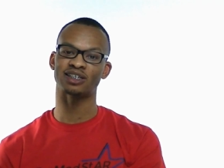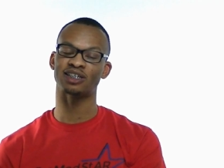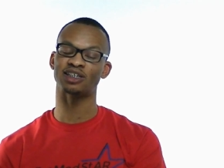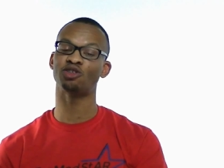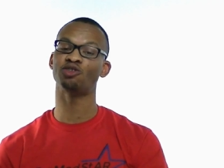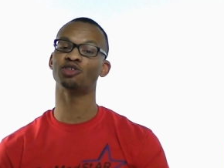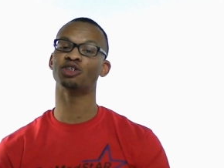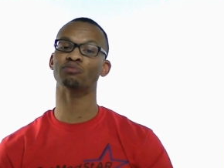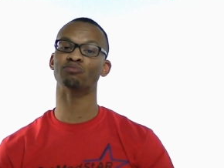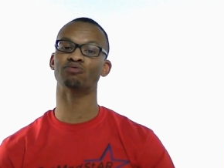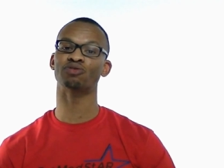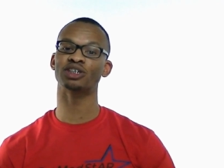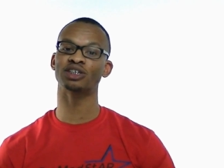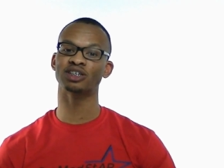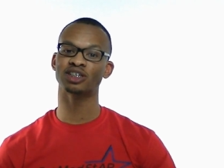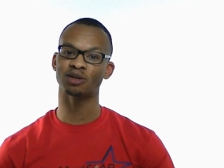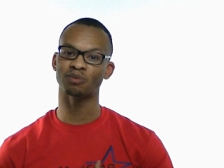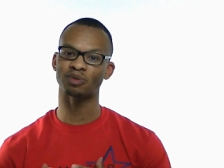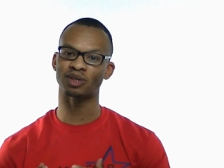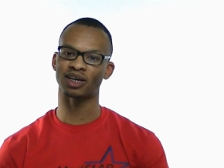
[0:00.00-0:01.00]
and that you can
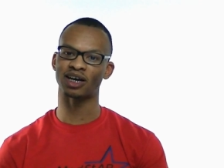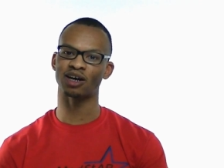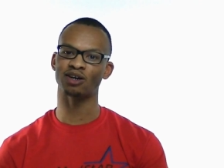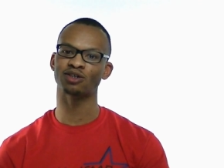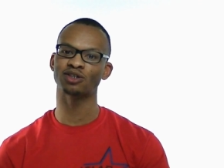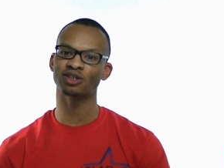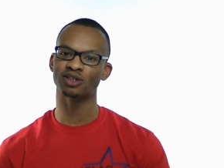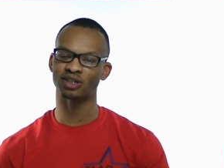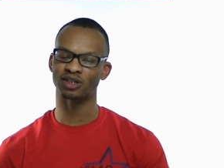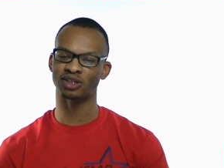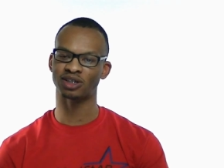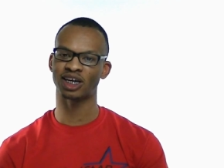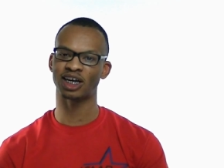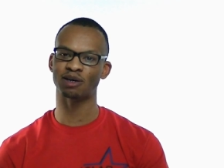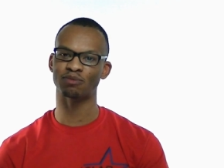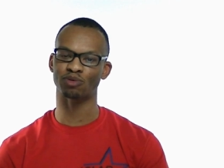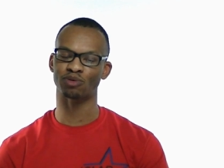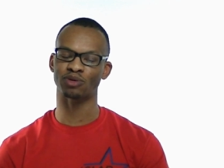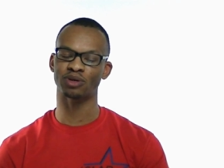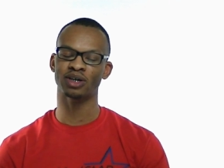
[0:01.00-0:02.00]
bring something else to the
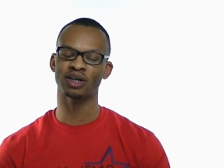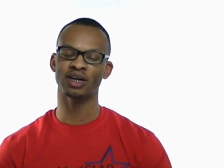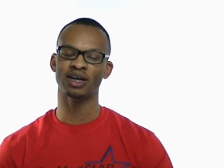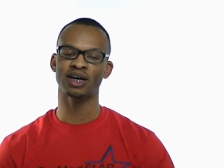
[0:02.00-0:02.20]
table.